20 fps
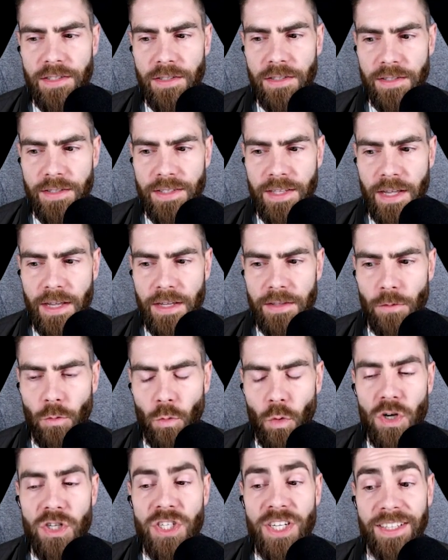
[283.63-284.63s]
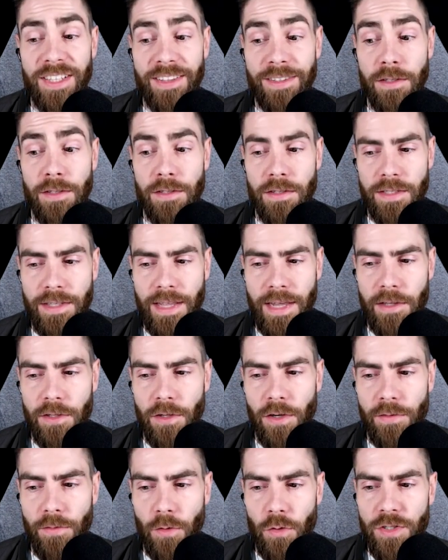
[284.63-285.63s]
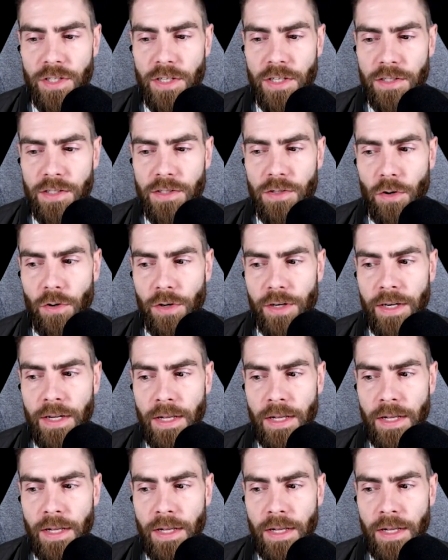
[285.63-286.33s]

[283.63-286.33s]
state washington state university sorry